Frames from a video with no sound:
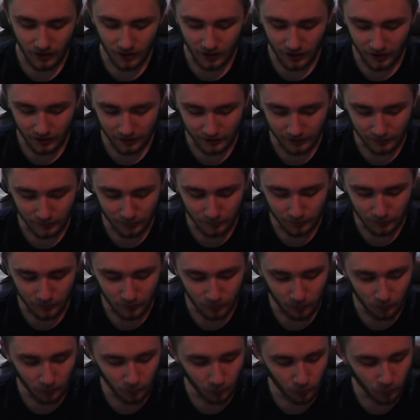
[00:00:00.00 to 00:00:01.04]
I am
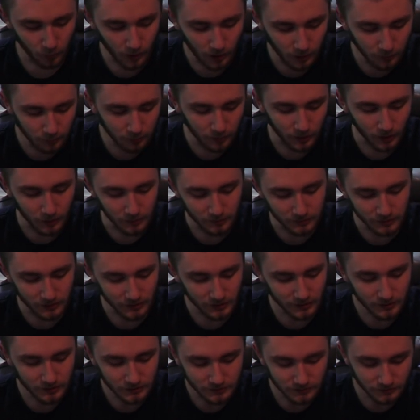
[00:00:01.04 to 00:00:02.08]
well
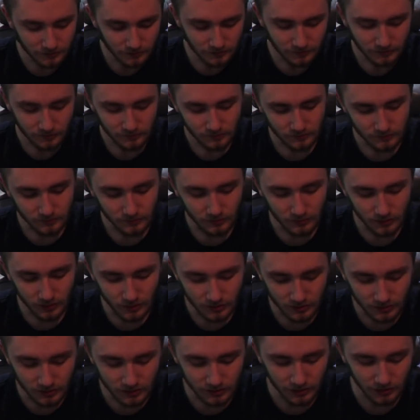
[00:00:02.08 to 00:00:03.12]
pumped
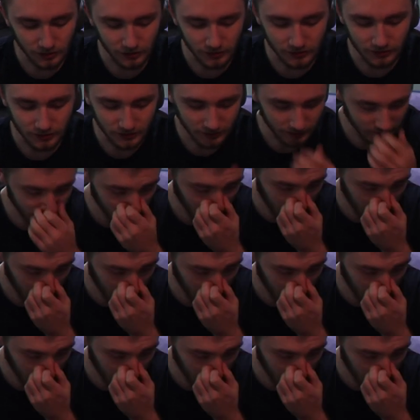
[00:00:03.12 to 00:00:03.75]
to start using this